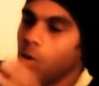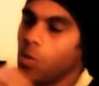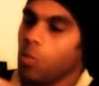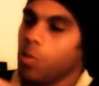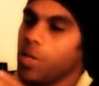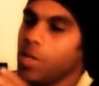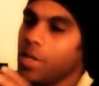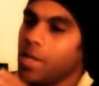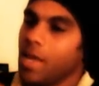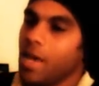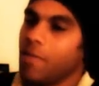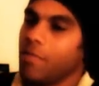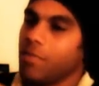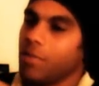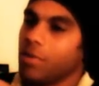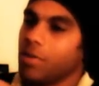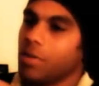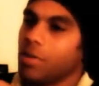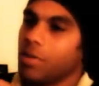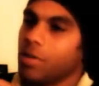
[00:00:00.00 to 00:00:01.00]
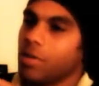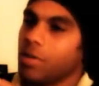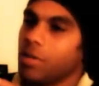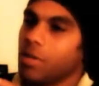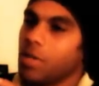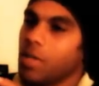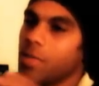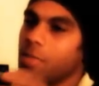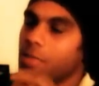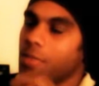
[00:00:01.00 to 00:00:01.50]
we never
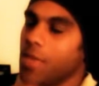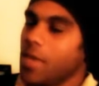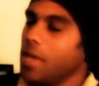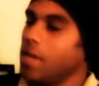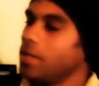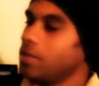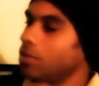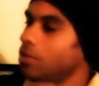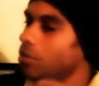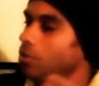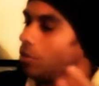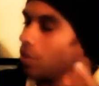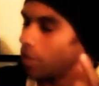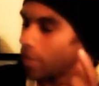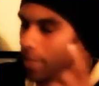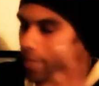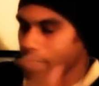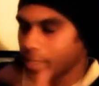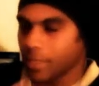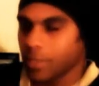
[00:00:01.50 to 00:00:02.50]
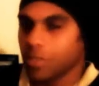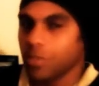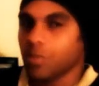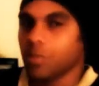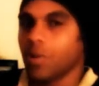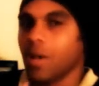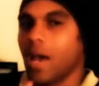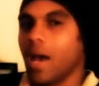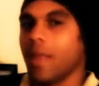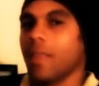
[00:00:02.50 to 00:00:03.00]
think to look into
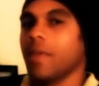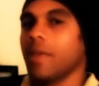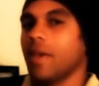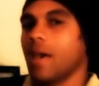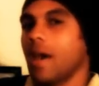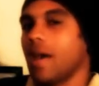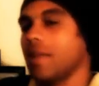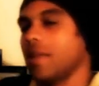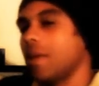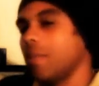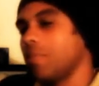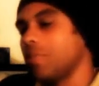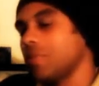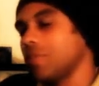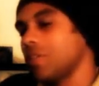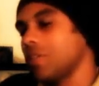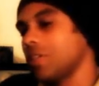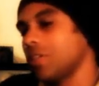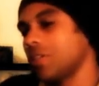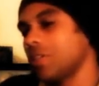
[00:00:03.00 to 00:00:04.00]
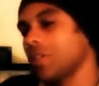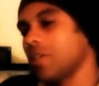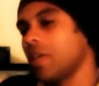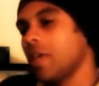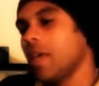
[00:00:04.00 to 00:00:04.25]
how they got in that position.